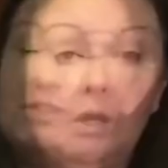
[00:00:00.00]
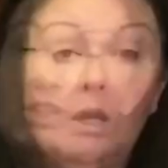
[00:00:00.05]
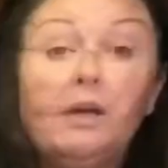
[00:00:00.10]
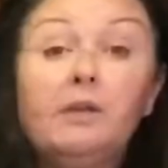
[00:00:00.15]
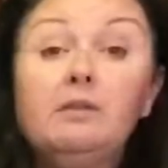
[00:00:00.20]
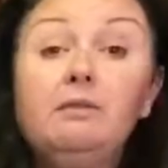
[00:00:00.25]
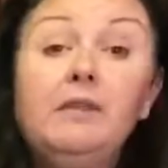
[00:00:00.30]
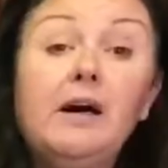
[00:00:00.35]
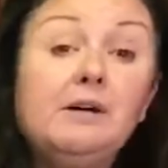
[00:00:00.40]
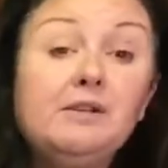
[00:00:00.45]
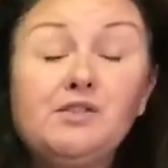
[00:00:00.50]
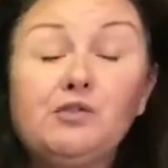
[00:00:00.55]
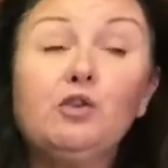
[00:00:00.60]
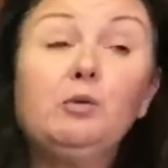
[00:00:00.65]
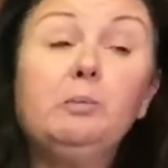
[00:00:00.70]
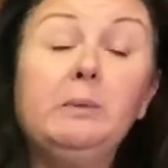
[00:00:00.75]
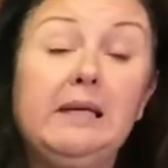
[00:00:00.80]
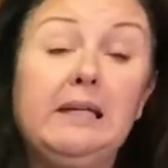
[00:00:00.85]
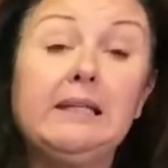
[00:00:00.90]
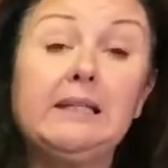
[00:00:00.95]

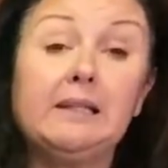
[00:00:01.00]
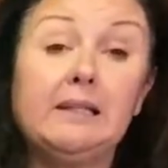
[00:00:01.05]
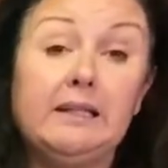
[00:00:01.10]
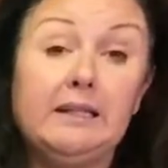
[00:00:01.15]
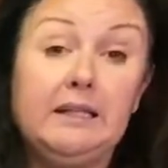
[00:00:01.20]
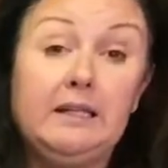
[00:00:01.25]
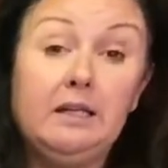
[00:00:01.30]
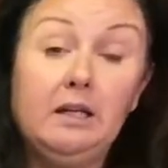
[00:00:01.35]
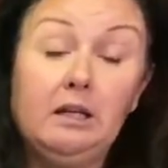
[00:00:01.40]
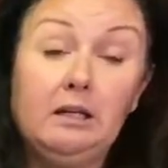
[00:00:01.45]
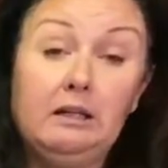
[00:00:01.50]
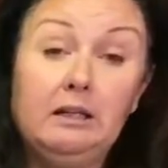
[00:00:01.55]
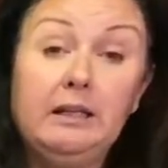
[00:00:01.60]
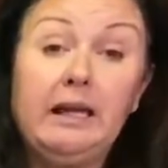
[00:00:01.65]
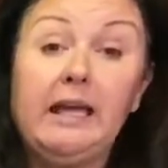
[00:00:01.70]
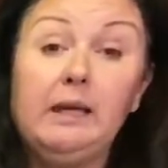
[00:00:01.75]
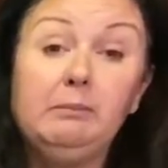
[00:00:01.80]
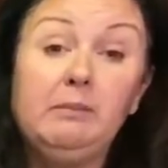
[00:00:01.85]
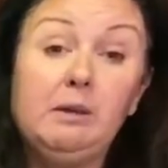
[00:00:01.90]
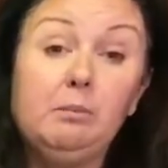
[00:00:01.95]

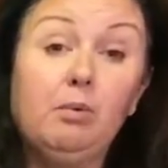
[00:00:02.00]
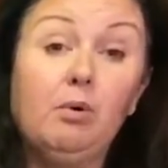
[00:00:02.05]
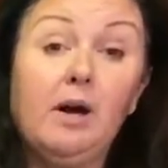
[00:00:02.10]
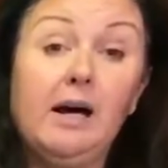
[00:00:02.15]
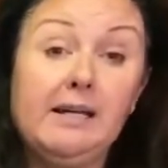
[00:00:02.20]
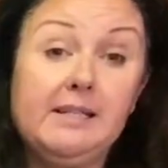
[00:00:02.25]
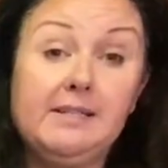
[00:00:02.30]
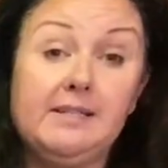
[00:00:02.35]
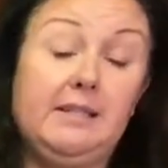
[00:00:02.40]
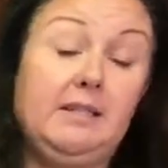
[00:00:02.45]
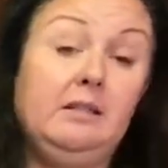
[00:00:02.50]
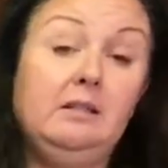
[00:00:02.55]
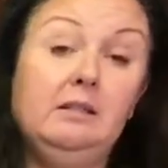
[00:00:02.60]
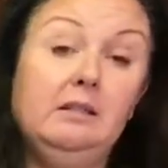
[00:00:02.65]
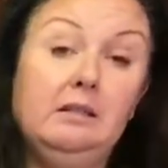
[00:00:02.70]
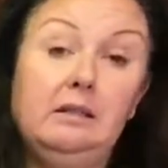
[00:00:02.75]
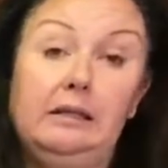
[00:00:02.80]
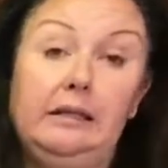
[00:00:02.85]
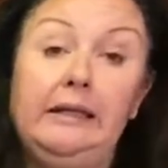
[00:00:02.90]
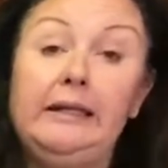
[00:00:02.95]
can be pricey,
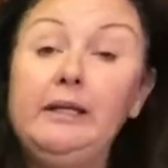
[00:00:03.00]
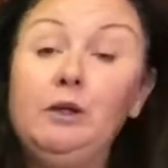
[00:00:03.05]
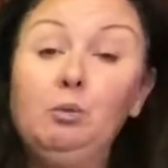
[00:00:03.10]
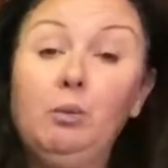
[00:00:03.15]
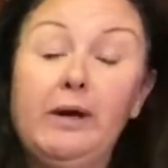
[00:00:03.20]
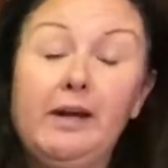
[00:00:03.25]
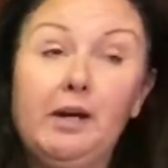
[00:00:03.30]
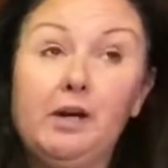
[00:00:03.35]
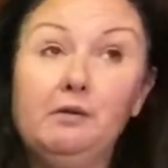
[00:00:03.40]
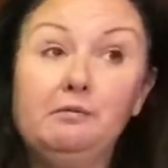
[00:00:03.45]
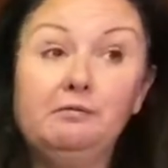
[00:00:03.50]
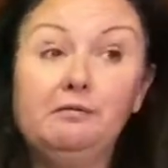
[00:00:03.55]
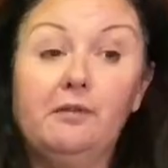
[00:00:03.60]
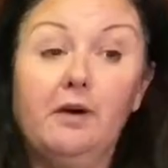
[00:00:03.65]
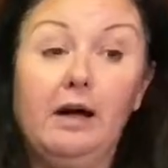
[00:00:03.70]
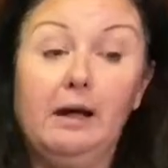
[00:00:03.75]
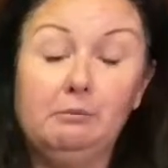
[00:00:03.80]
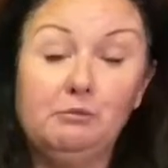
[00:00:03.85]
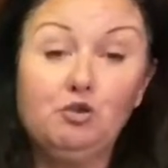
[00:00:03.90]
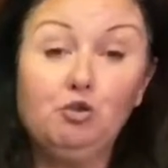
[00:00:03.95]
anywhere
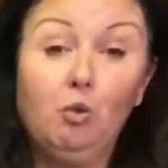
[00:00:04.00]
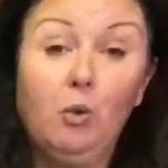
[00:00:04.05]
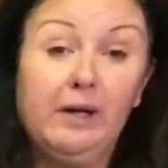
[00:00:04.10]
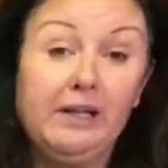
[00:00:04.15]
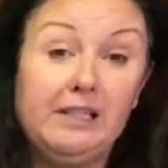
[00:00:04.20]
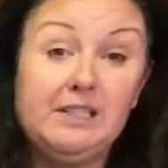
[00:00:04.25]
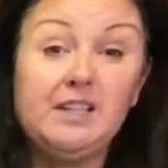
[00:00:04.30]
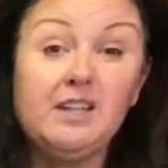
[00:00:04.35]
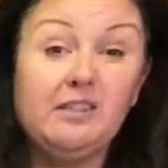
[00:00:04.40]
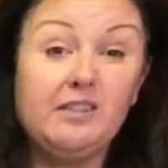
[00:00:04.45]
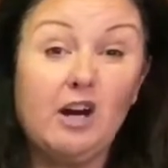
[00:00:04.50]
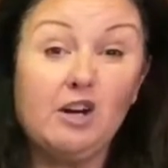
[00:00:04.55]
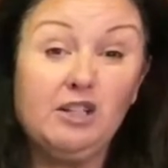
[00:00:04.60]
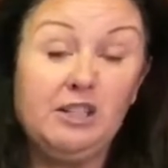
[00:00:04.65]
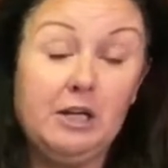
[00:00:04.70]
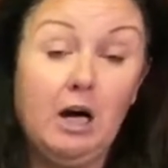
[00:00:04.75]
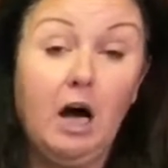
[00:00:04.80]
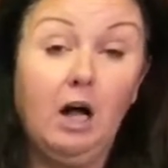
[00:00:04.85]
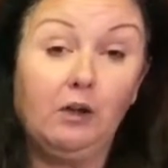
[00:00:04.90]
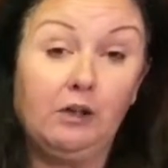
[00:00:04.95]
from $20 to
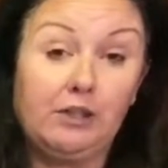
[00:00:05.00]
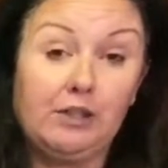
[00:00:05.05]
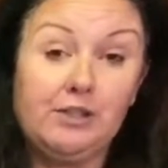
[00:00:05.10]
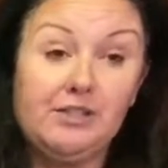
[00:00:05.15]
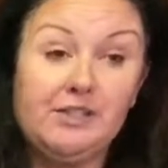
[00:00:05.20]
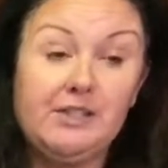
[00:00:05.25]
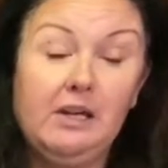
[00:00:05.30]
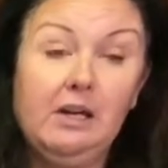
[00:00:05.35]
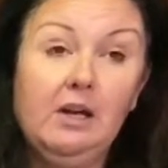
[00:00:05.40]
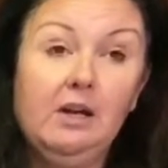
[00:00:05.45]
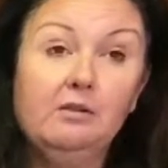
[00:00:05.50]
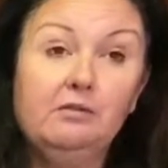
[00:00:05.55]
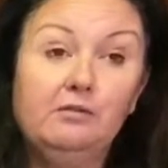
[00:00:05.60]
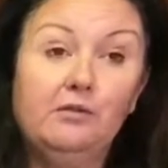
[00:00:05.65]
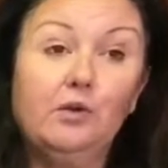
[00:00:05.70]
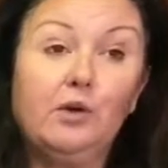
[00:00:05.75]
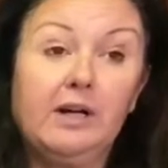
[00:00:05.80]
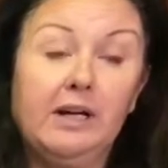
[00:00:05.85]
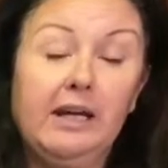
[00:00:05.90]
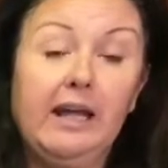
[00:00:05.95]
$30
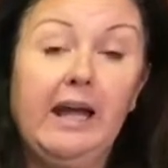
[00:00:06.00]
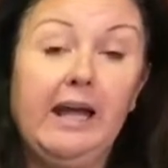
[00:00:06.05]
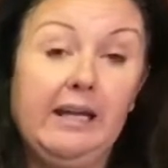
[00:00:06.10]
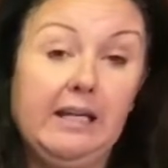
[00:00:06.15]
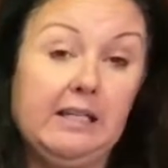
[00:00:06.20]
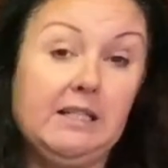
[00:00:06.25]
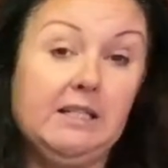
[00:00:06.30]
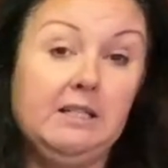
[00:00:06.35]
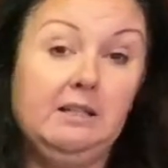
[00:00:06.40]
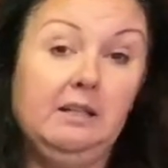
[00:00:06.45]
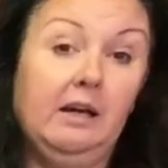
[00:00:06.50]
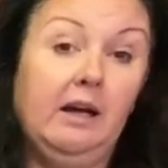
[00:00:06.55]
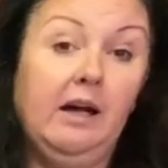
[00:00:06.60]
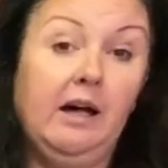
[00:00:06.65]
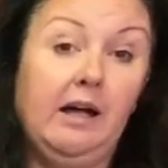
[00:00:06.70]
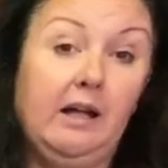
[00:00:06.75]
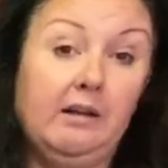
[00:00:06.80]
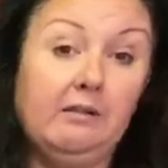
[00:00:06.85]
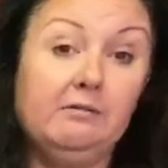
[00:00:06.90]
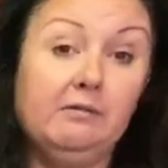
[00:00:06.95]
for a can
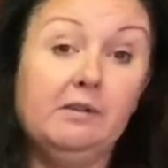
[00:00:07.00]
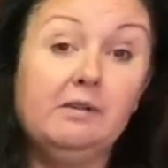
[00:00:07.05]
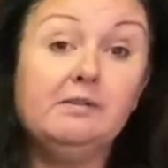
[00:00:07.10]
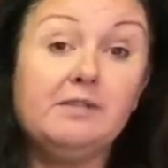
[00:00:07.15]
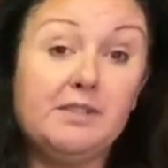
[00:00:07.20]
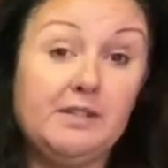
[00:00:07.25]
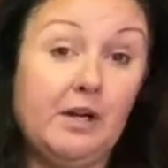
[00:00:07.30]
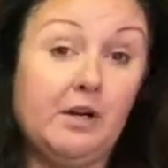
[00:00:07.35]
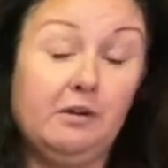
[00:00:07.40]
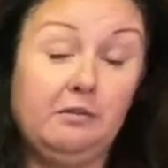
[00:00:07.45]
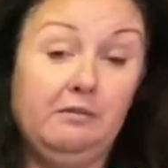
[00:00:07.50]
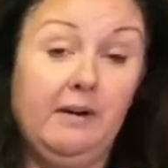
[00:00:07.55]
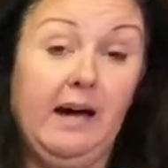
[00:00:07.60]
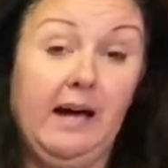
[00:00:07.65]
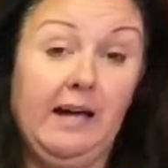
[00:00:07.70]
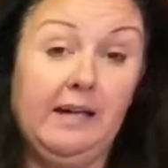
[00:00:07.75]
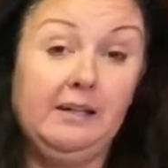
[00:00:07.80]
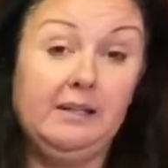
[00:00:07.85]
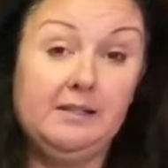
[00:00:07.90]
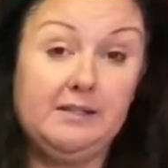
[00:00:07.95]
of
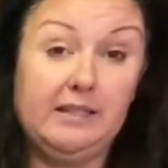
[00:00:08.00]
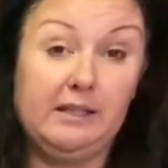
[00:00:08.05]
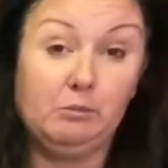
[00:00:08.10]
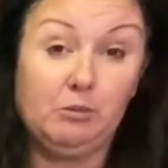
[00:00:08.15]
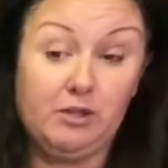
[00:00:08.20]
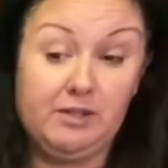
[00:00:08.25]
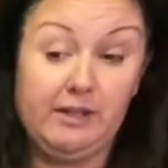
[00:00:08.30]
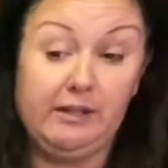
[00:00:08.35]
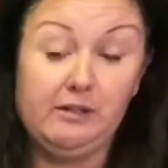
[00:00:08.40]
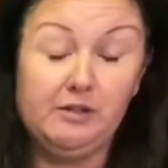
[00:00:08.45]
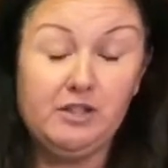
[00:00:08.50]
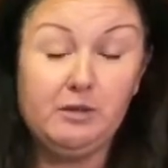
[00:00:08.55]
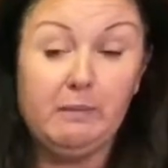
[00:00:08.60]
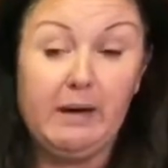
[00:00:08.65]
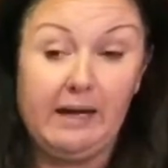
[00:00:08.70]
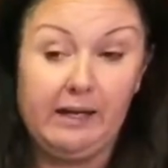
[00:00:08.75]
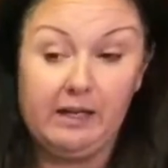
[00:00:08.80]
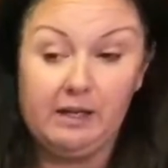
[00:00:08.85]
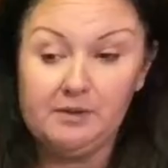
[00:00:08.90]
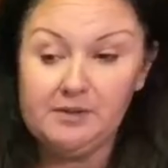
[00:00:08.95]
certified San Marzano
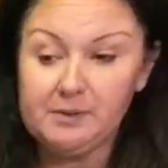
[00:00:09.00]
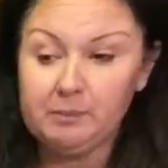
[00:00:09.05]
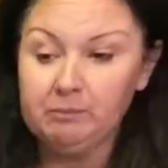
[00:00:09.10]
tomatoes.